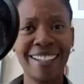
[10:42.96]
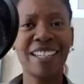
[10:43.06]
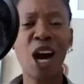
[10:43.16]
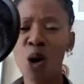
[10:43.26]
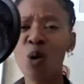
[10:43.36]

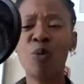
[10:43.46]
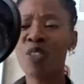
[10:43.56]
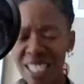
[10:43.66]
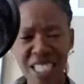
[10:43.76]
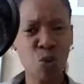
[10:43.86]
No,
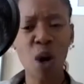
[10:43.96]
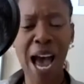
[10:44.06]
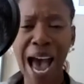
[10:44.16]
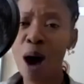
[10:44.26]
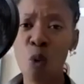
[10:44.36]
this is what
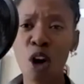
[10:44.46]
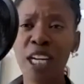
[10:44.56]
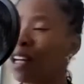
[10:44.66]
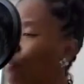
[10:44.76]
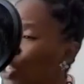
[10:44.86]
I
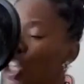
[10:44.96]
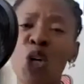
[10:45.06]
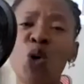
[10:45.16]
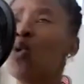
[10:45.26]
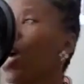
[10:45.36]
want. And if
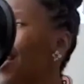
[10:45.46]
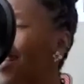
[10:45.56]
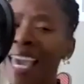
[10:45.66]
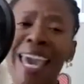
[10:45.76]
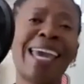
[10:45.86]
you
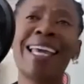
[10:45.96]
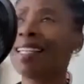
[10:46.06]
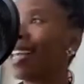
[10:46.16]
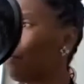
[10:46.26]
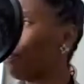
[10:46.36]
can't
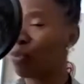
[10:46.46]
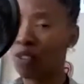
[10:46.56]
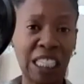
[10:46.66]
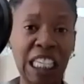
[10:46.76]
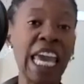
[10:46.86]

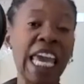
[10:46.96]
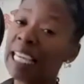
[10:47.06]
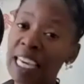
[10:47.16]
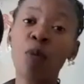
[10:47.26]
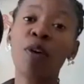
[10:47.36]

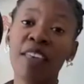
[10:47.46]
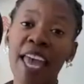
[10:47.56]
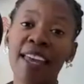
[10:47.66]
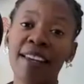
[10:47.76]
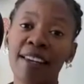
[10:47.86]
get with
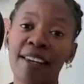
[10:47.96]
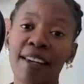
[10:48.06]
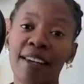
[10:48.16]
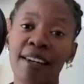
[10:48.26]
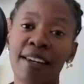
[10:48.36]
that,
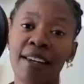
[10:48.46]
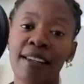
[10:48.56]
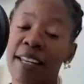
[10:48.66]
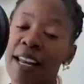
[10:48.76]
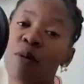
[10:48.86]

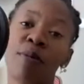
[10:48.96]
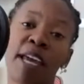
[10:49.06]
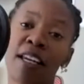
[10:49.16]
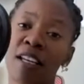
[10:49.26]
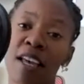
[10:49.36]
then I'll
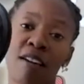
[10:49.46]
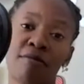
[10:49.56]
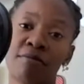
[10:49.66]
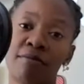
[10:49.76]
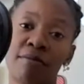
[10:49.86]
remain alone.
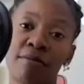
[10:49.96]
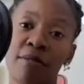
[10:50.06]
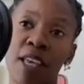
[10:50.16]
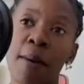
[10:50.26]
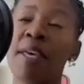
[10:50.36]

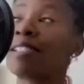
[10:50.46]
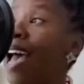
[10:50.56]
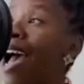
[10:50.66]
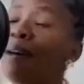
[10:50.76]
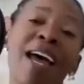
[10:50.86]
Because
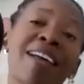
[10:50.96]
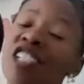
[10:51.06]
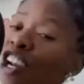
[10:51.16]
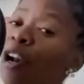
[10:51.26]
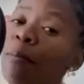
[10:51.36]
I'm not
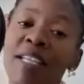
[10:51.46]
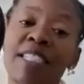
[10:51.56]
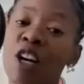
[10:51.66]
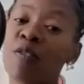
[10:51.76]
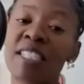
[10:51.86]
sharing
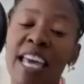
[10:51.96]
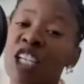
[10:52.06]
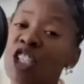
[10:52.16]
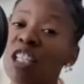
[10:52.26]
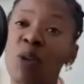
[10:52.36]
myself
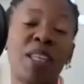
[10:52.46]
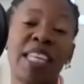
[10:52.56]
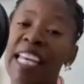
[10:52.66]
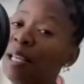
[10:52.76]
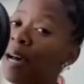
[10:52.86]
sexually with
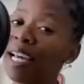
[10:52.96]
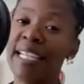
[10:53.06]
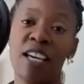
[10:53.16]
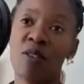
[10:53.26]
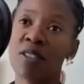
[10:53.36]

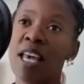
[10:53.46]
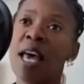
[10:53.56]
anybody else.